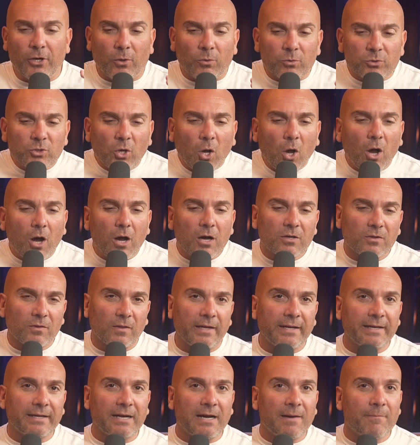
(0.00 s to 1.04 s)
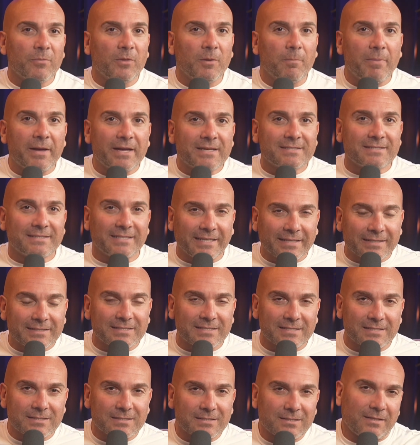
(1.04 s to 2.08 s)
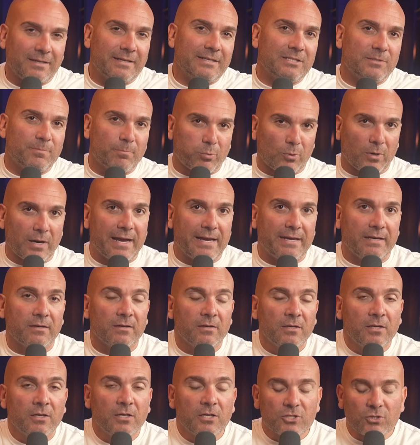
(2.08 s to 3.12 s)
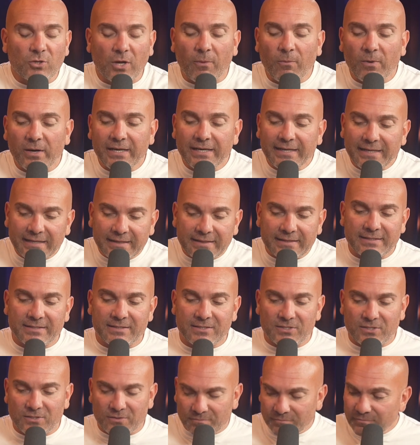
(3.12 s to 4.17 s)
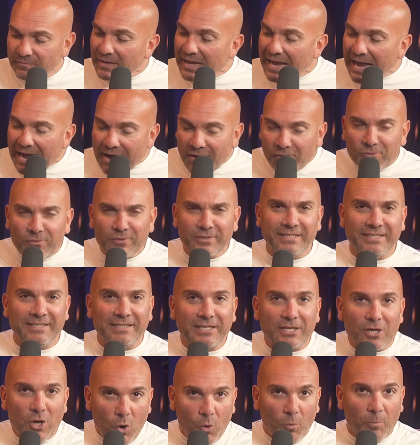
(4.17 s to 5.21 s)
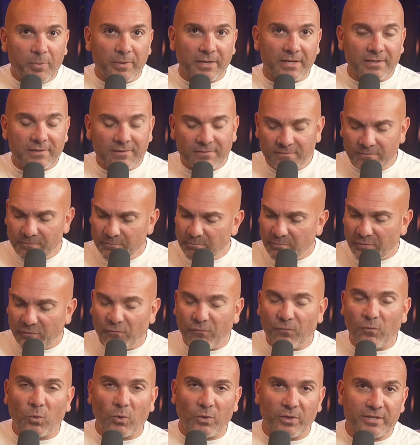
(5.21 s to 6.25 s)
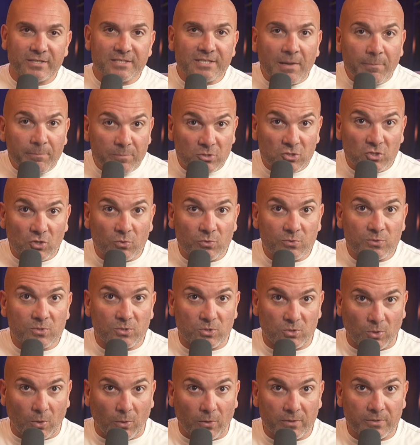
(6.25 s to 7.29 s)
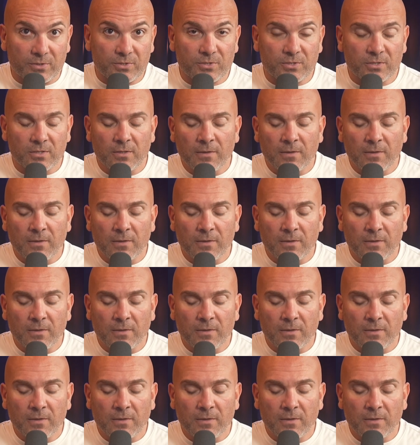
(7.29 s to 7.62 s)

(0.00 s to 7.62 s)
talk like I'm the best thing since sliced bread. So I want to get this out in the open before this episode starts.